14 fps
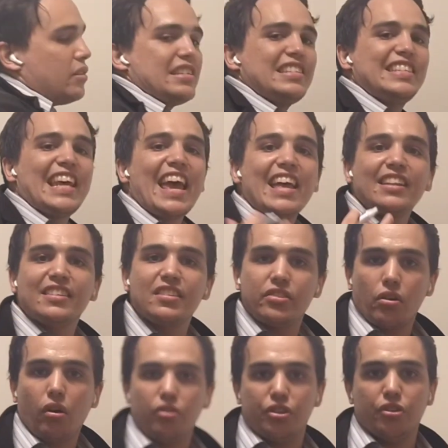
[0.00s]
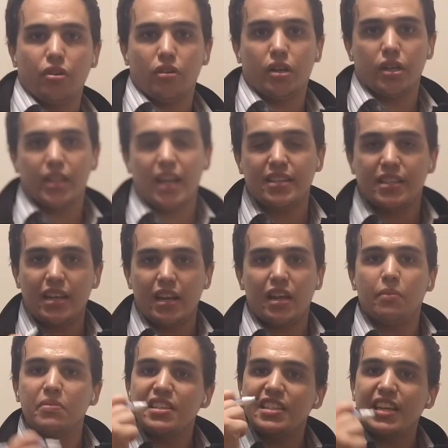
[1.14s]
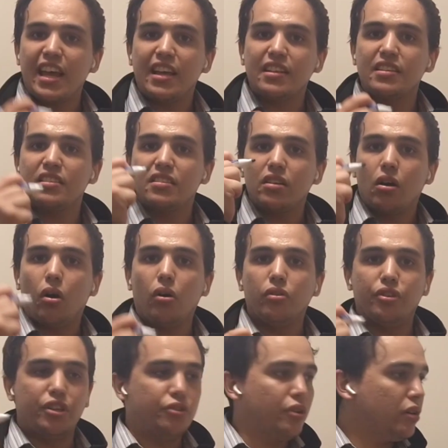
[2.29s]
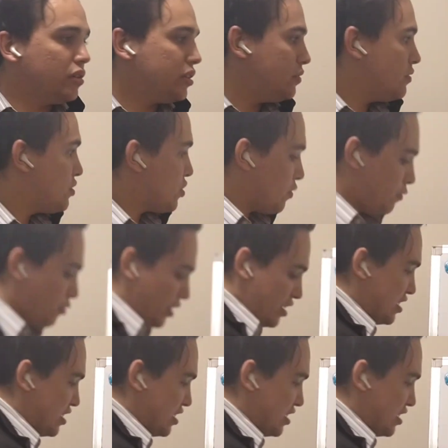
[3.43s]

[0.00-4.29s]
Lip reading: cents on the dollar. That's the name, cents on the dollar. So for